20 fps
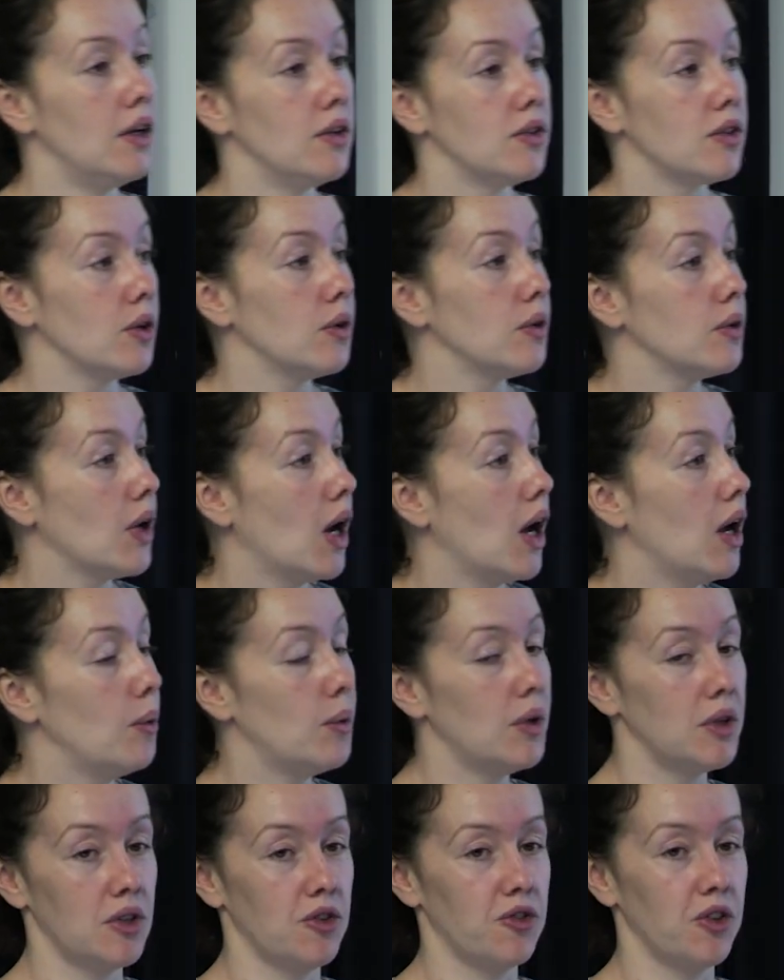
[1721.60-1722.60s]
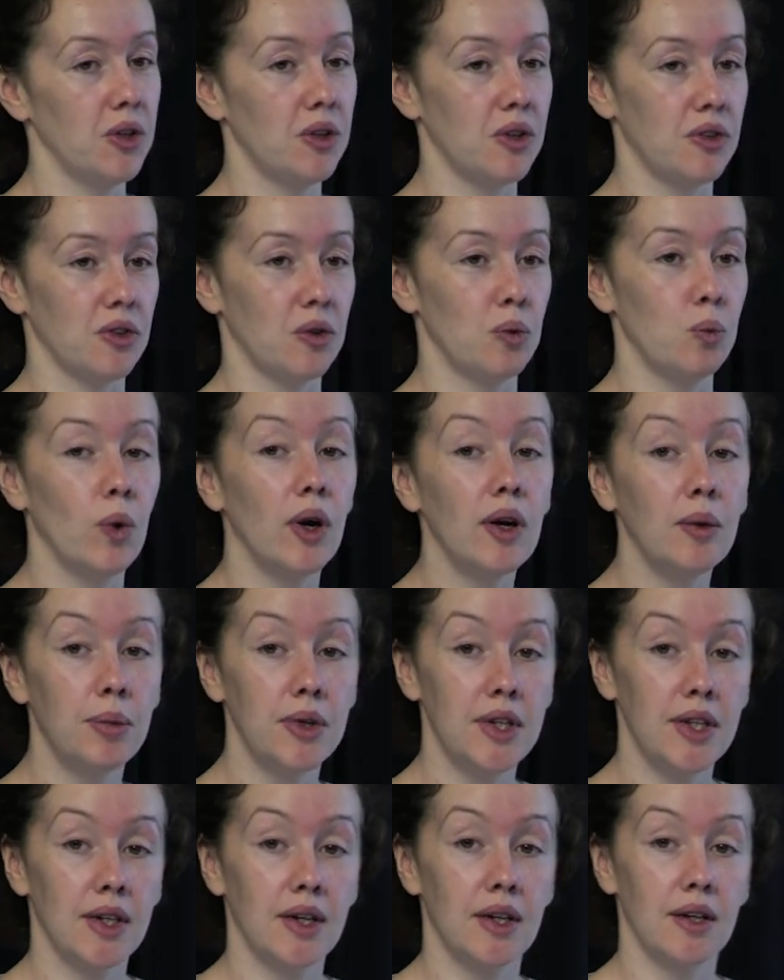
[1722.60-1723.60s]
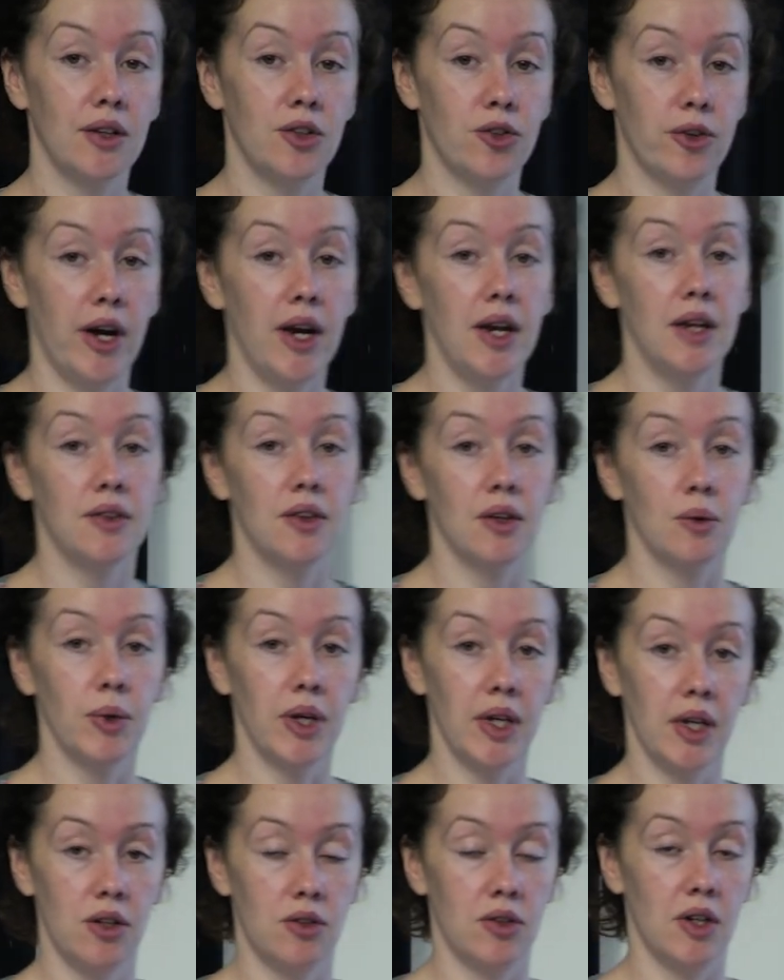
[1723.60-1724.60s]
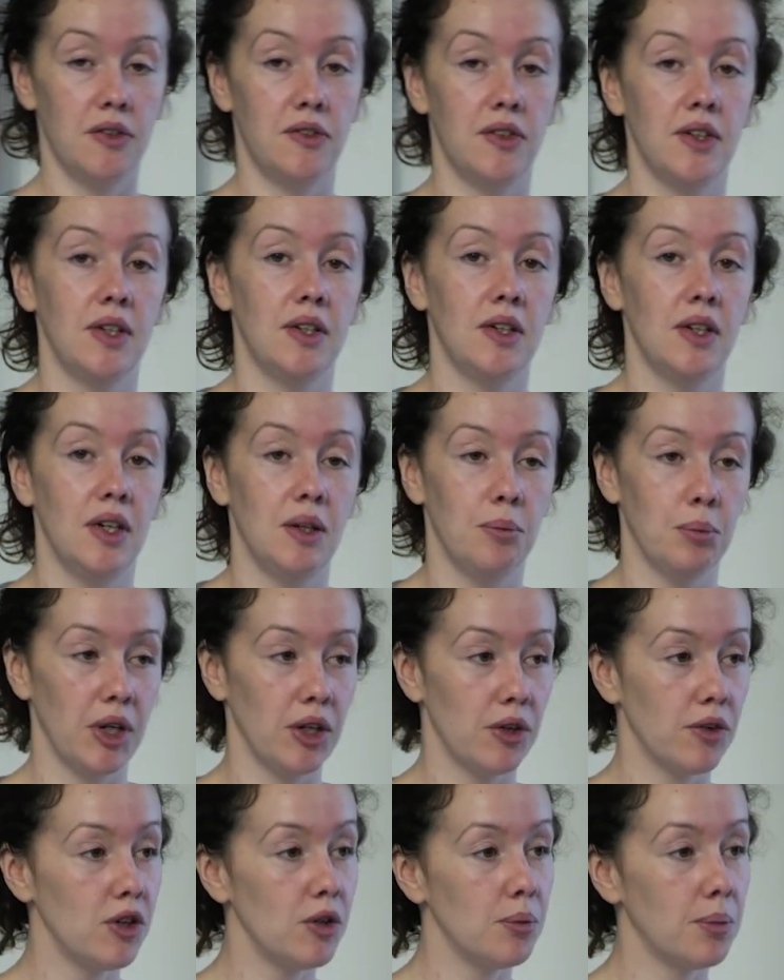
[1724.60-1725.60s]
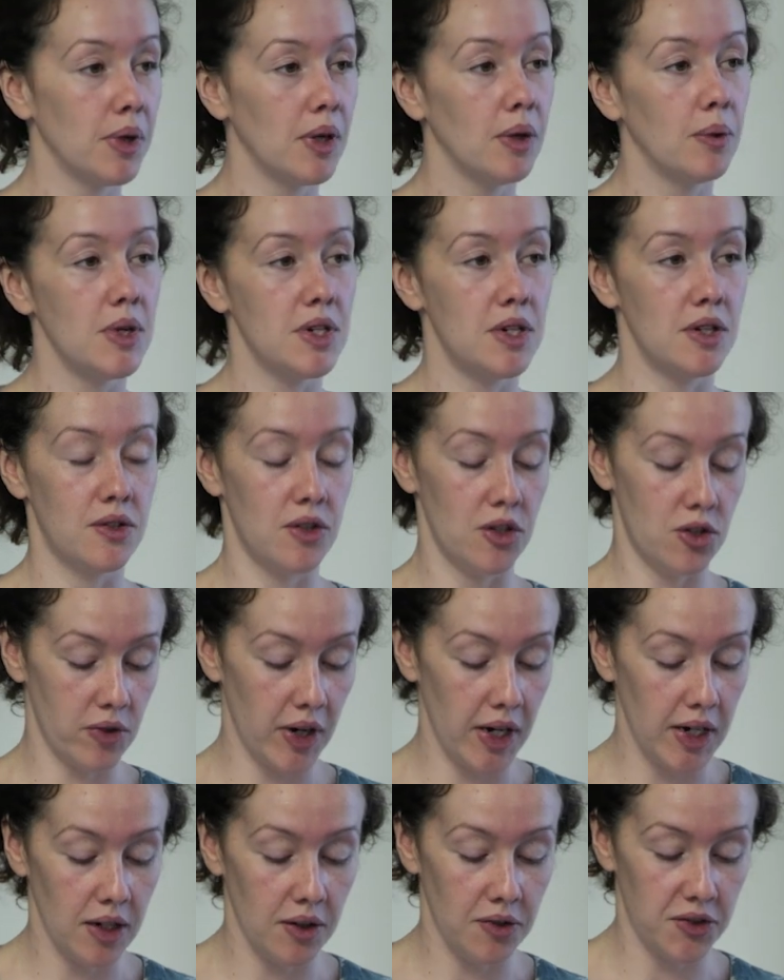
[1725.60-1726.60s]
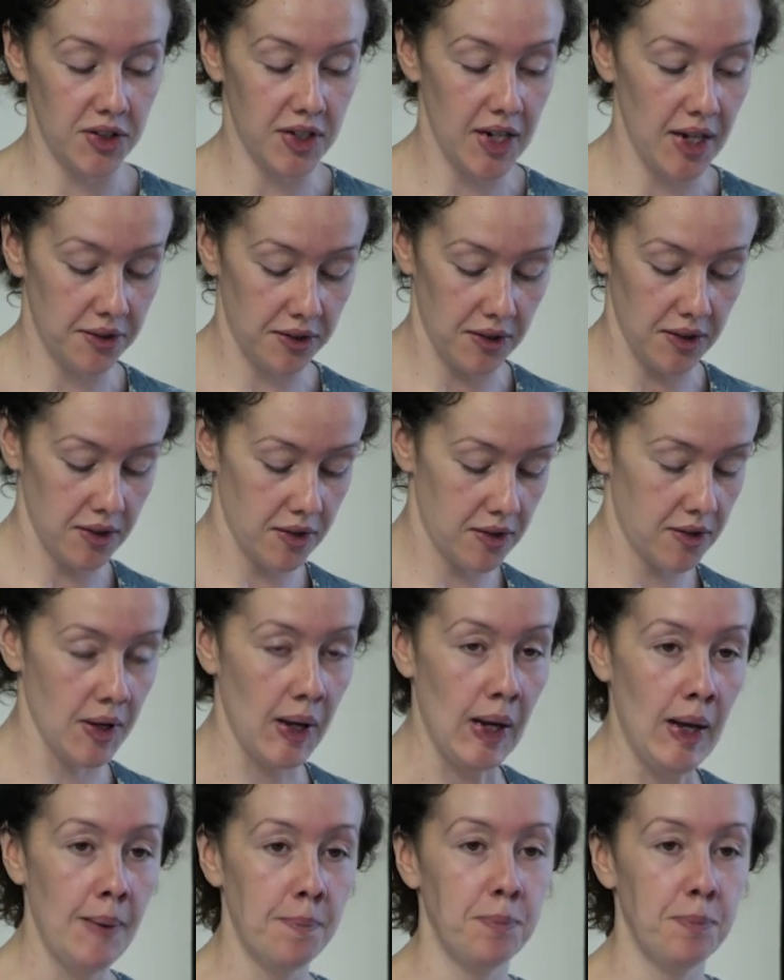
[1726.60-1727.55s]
So I want to focus on one particular trait that we're interested in my group, which is the trait of senescence.